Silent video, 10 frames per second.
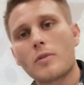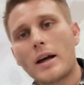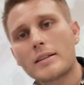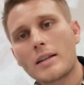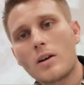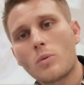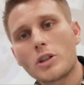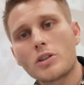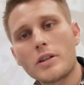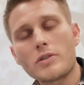write down
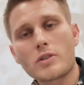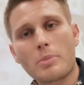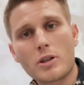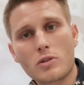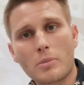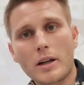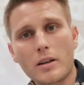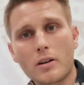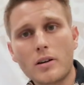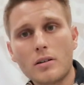what you need to spend your
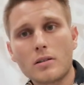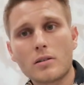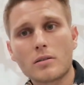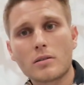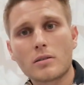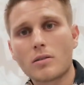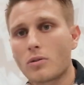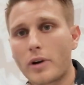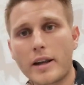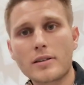money on.
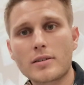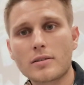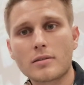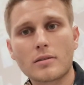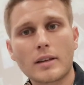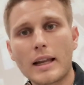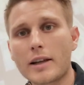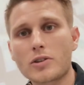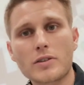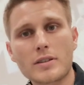Rent,
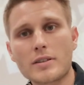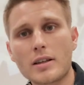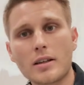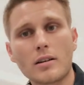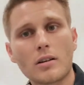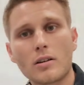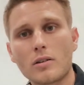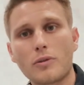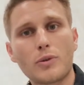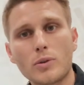electricity,
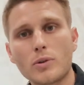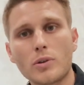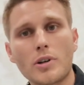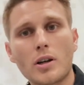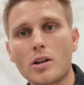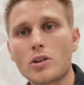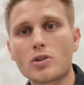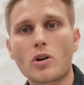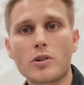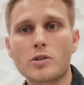food,
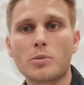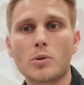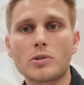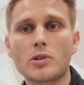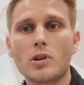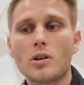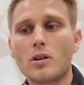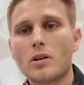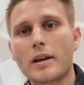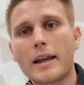transport.
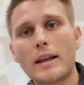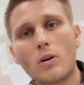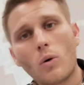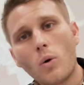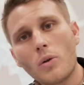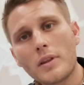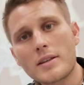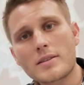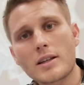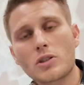Get all
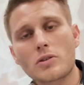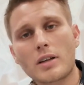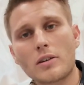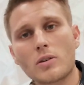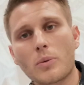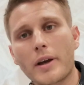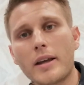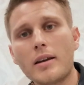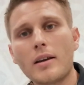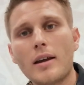the essentials out the
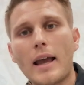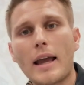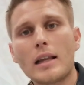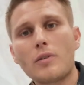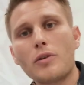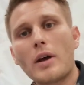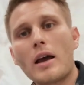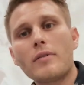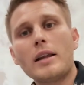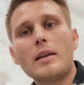way, and if you
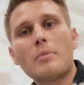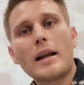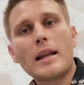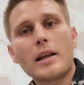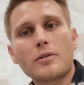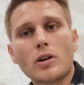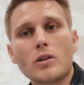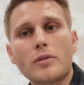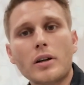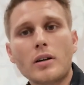have any money left
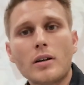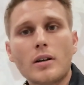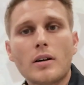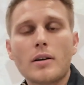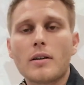over,